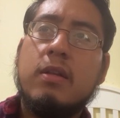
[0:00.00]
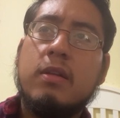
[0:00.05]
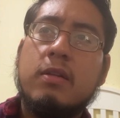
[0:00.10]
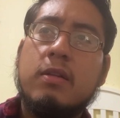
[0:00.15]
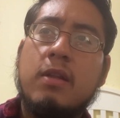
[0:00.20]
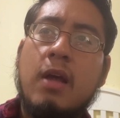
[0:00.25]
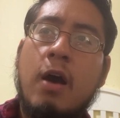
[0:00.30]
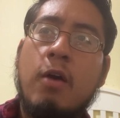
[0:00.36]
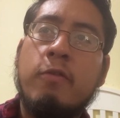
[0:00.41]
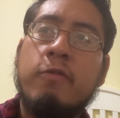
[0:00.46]

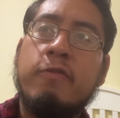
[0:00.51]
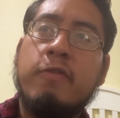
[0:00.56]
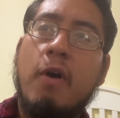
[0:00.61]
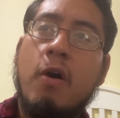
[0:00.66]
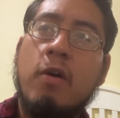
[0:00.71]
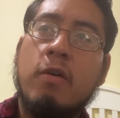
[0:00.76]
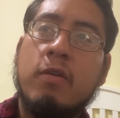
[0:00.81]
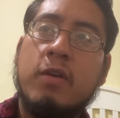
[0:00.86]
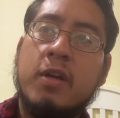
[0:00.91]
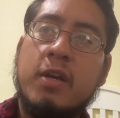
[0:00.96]
Now
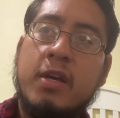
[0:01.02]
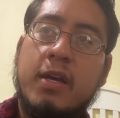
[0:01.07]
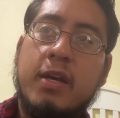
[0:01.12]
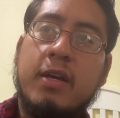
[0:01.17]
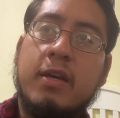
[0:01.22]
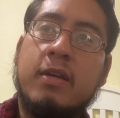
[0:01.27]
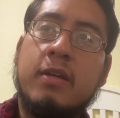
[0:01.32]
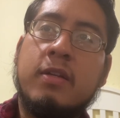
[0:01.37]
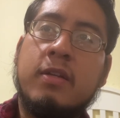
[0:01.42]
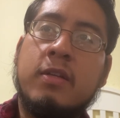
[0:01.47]
far ahead
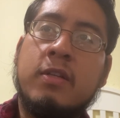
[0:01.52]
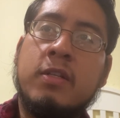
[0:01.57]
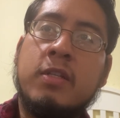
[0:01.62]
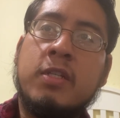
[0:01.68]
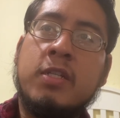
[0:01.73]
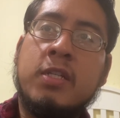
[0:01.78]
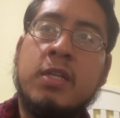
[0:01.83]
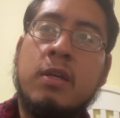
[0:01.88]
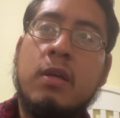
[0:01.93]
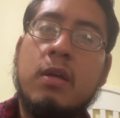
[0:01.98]

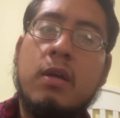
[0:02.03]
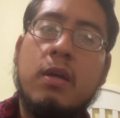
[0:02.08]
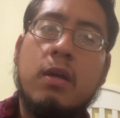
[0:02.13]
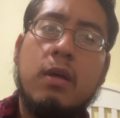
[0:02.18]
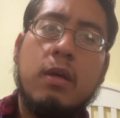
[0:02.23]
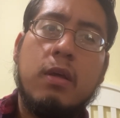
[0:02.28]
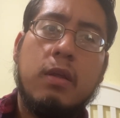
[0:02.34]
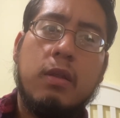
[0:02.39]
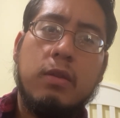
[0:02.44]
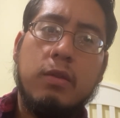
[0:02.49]

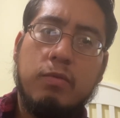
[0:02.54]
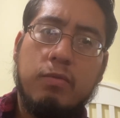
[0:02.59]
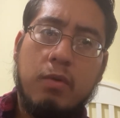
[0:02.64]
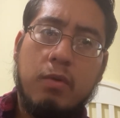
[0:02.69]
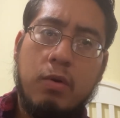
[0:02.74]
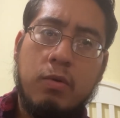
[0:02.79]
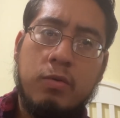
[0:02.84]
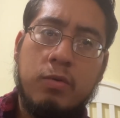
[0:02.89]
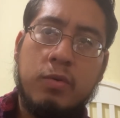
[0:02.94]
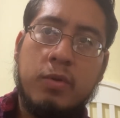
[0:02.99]
the
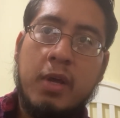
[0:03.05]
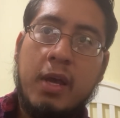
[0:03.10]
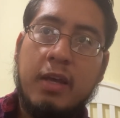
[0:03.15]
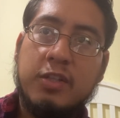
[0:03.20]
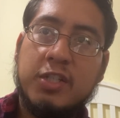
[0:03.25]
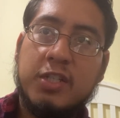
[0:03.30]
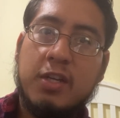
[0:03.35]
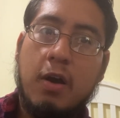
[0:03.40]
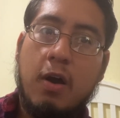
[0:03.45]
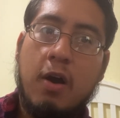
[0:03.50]
road has
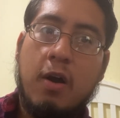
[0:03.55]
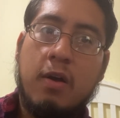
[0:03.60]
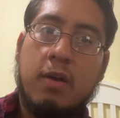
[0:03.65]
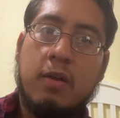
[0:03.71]
gone.